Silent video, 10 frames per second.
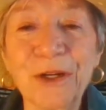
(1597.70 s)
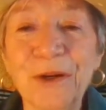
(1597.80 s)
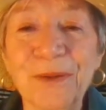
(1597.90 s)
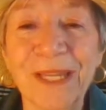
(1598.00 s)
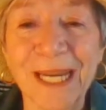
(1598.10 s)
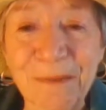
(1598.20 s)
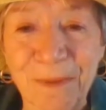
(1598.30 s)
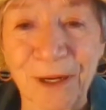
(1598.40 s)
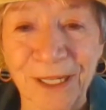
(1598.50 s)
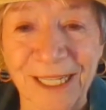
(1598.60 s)
you don't
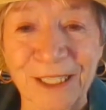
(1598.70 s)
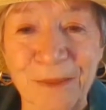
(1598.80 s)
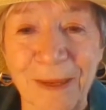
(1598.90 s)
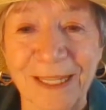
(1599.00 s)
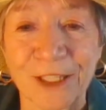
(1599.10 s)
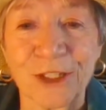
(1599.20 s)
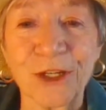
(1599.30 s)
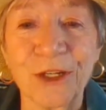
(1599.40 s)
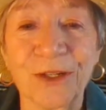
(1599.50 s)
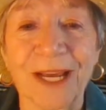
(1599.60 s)
need parking spaces. I,
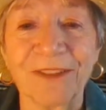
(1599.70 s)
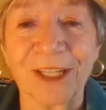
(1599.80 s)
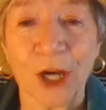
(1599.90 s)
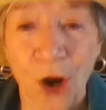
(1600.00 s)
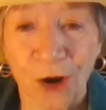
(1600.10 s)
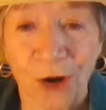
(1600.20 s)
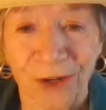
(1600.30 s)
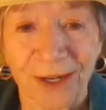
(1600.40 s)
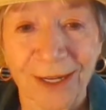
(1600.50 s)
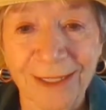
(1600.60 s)
you don't have a
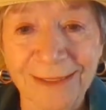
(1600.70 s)
car. I